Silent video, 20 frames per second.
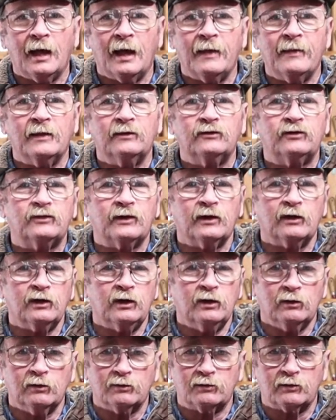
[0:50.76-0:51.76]
and then still
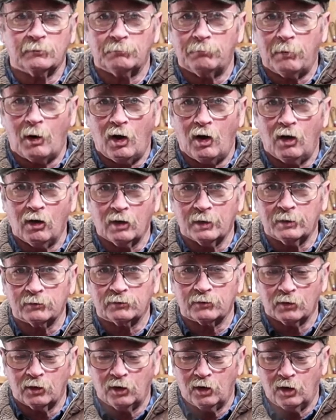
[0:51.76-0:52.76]
use the ball
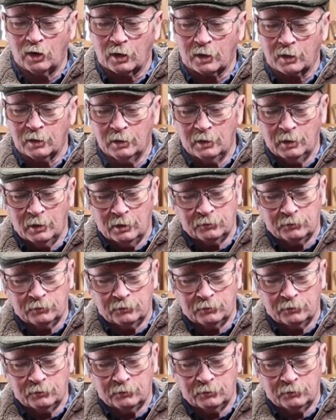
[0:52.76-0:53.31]
as the hook.